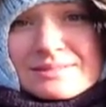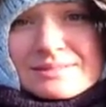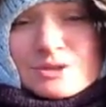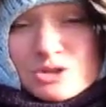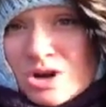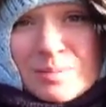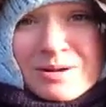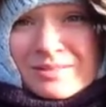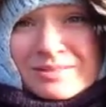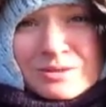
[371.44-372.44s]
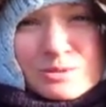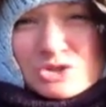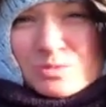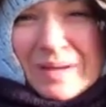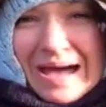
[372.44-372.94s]
you're in trouble. You
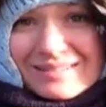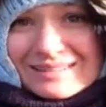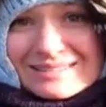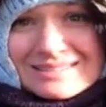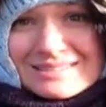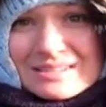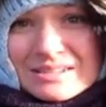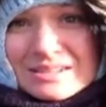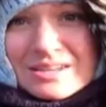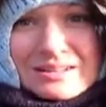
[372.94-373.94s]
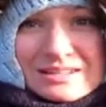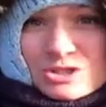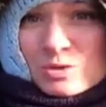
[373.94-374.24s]
lose your balance. You get like 2